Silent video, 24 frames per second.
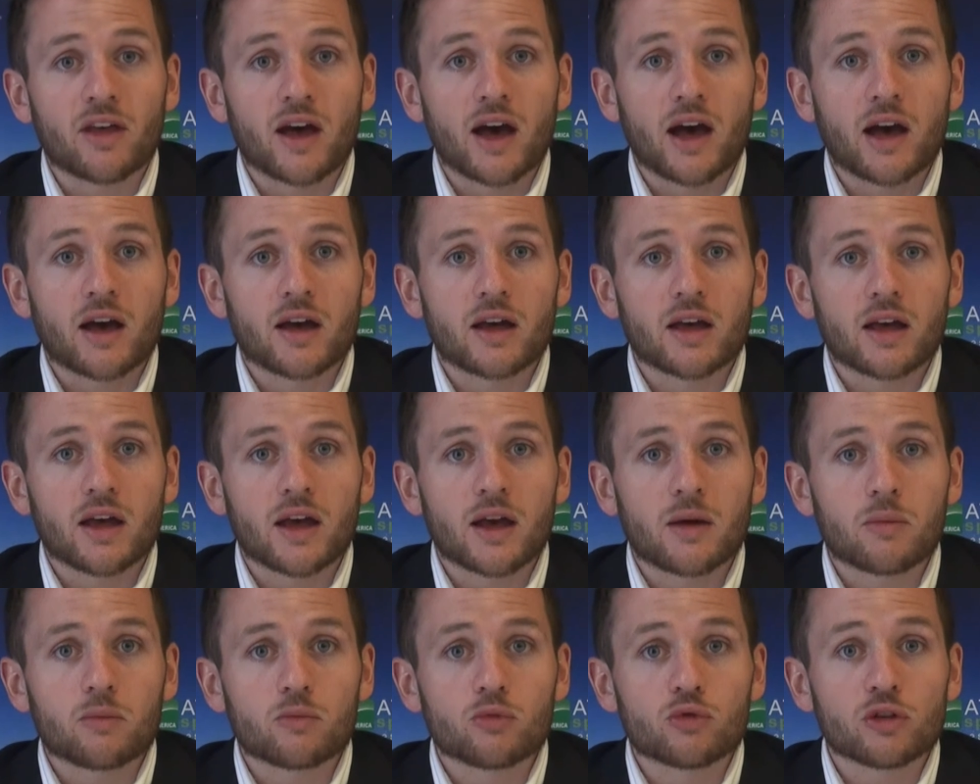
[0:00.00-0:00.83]
that
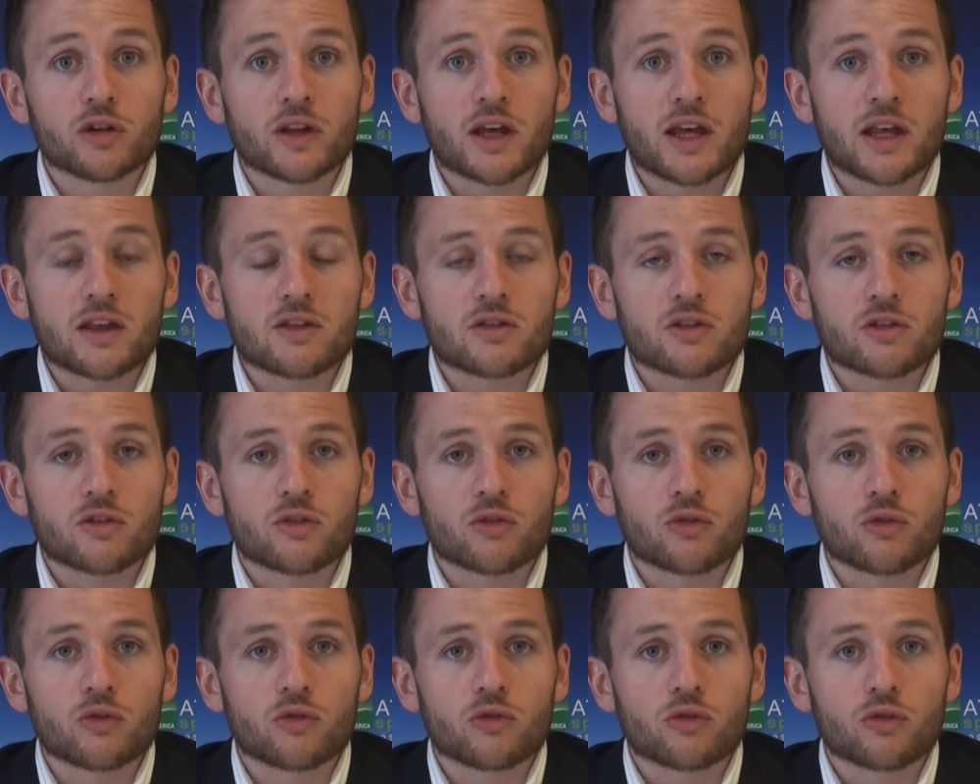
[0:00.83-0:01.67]
um, relates
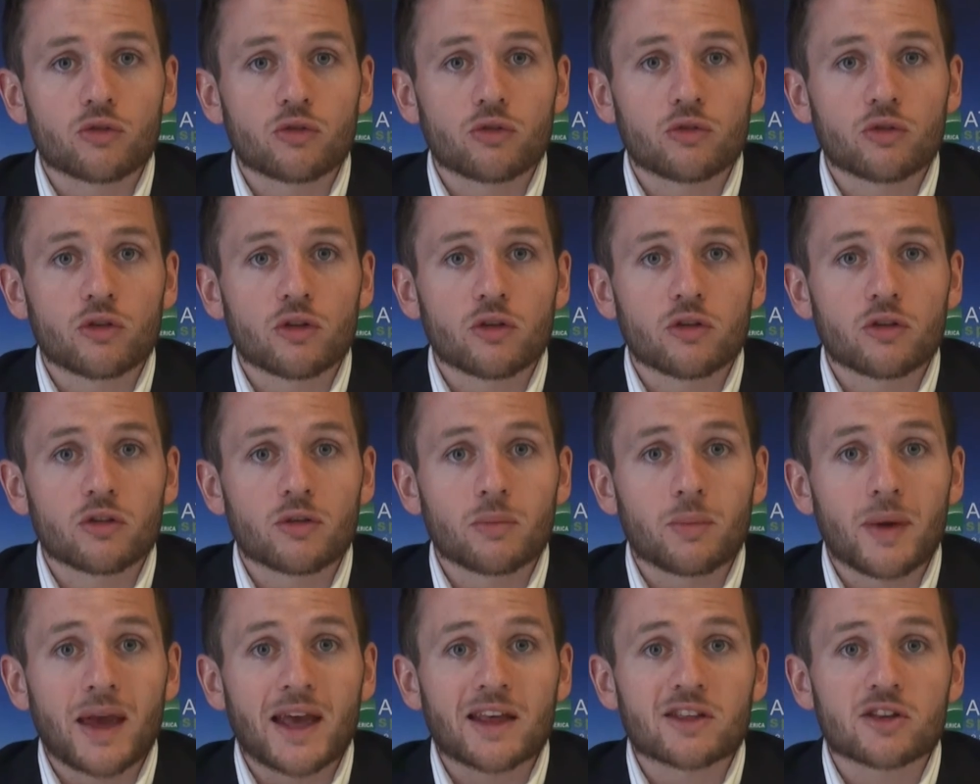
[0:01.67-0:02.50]
to, to the
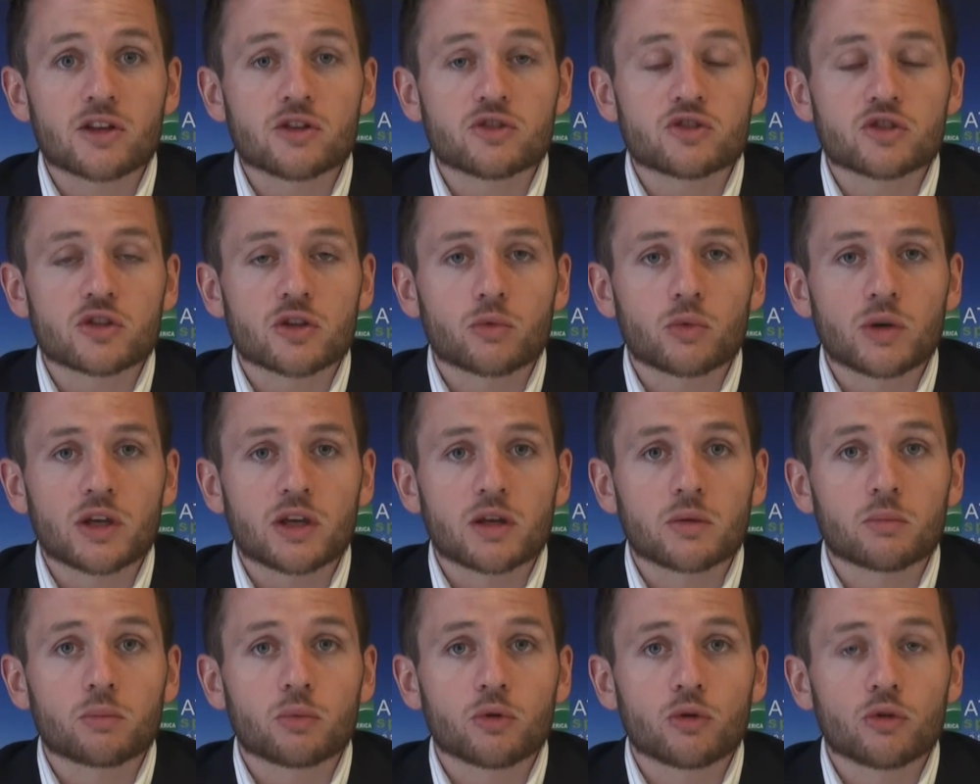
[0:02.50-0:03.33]
message that we
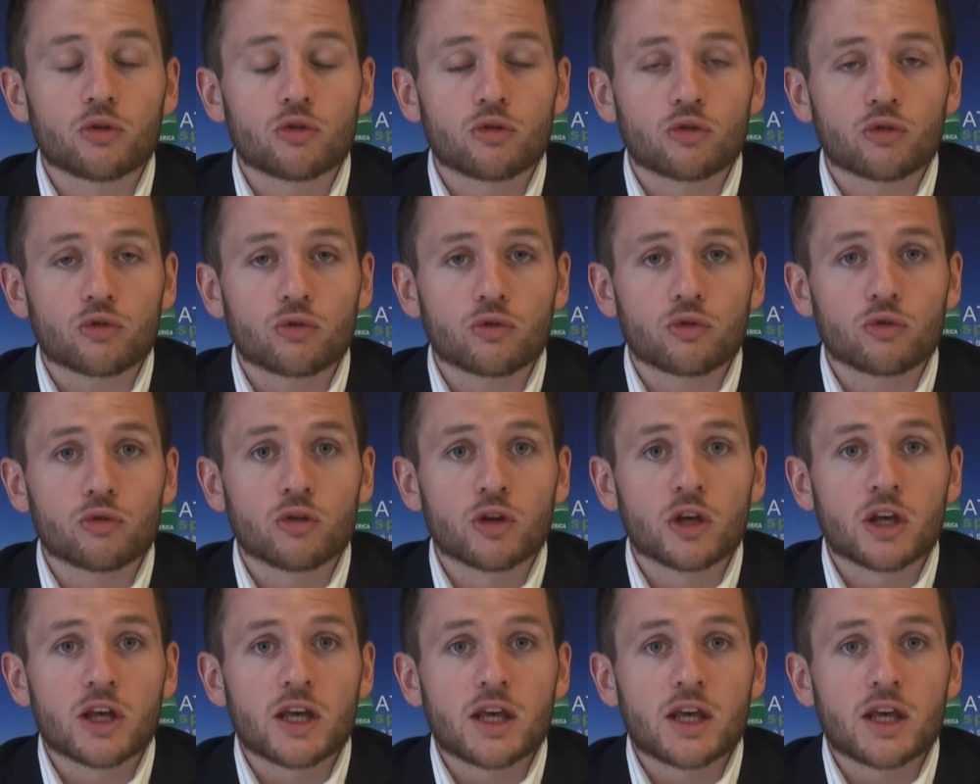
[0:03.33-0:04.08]
can put to